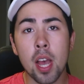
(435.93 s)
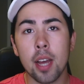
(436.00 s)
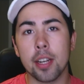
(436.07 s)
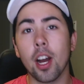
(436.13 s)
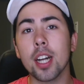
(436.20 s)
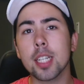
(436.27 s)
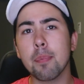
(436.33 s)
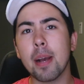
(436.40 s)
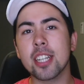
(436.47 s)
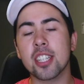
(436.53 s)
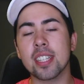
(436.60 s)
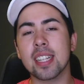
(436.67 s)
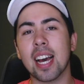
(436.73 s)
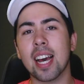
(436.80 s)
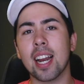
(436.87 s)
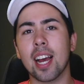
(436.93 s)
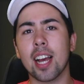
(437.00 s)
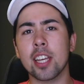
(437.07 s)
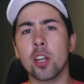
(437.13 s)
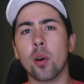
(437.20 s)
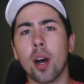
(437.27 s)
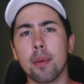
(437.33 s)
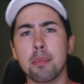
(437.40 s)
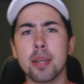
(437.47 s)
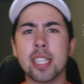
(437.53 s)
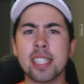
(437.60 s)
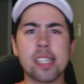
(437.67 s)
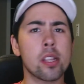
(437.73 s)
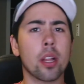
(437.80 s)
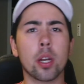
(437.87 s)
Not to mention that, I've been
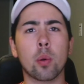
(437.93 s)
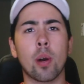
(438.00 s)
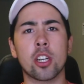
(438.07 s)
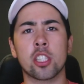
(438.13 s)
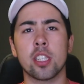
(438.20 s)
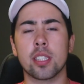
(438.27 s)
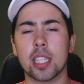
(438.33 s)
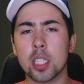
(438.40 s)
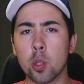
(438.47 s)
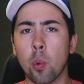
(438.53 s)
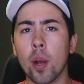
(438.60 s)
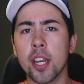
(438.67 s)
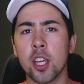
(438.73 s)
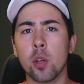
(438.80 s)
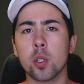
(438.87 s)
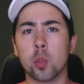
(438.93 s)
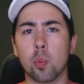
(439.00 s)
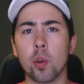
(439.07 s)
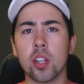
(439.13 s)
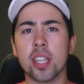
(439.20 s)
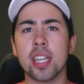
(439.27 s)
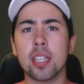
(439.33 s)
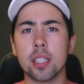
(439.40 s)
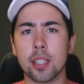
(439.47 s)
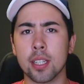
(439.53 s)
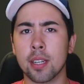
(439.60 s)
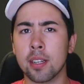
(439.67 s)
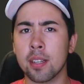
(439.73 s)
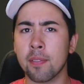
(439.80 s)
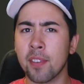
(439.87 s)
seeing a lot of questions. Is Quinn Hughes really the
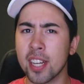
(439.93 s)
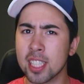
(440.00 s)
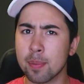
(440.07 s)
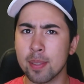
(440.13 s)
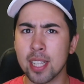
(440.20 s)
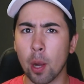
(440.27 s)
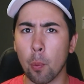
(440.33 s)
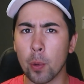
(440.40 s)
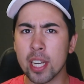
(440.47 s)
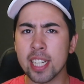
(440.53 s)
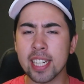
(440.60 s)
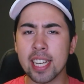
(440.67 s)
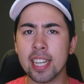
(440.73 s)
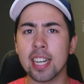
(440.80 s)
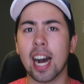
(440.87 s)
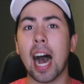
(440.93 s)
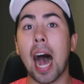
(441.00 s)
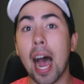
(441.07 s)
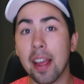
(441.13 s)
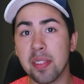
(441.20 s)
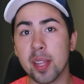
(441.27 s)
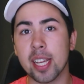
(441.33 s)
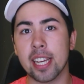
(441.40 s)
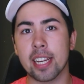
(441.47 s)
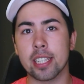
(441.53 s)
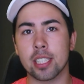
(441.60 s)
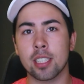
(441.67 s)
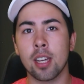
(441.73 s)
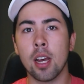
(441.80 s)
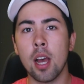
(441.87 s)
defenseman that we need? I think he
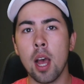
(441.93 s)
is.